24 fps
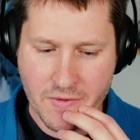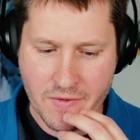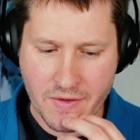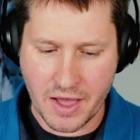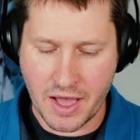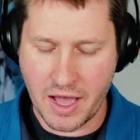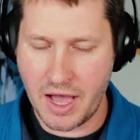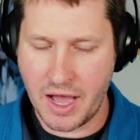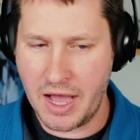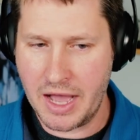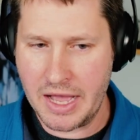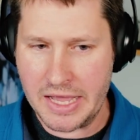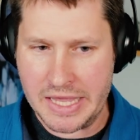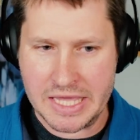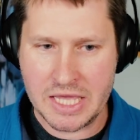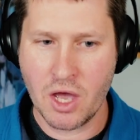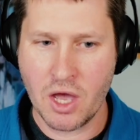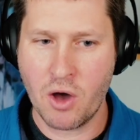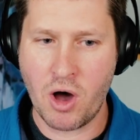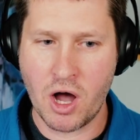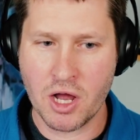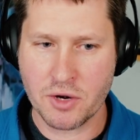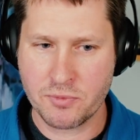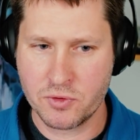
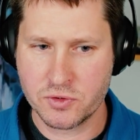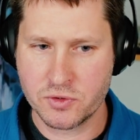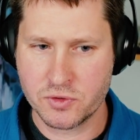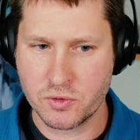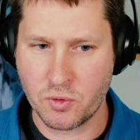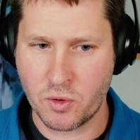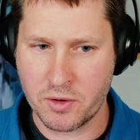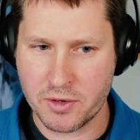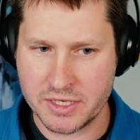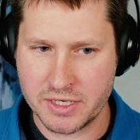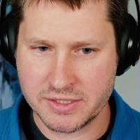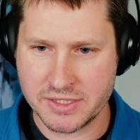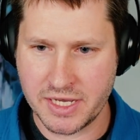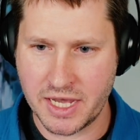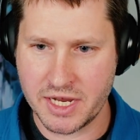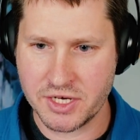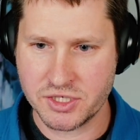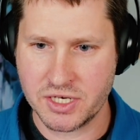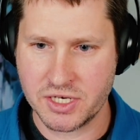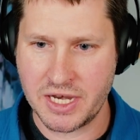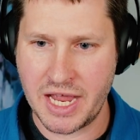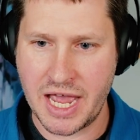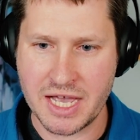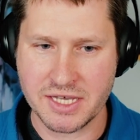Entrepreneurs
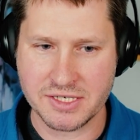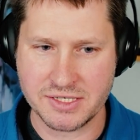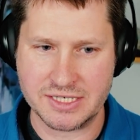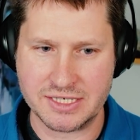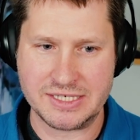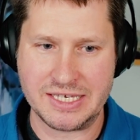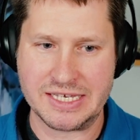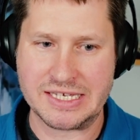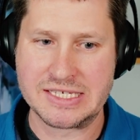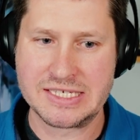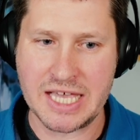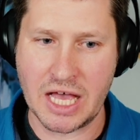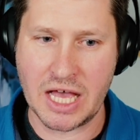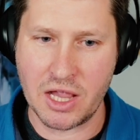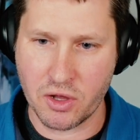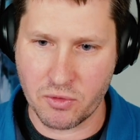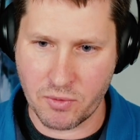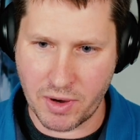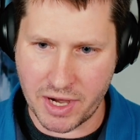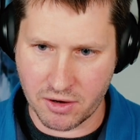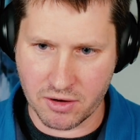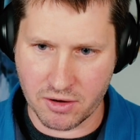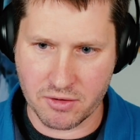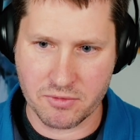Organization has this
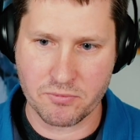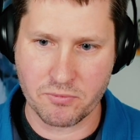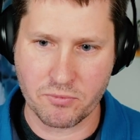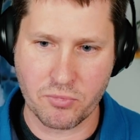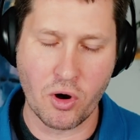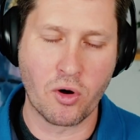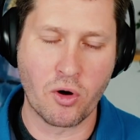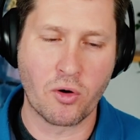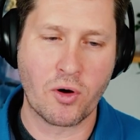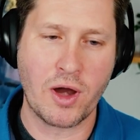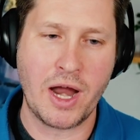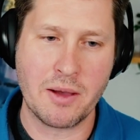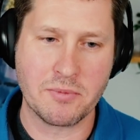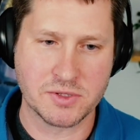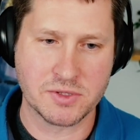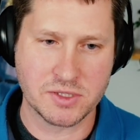accelerator program.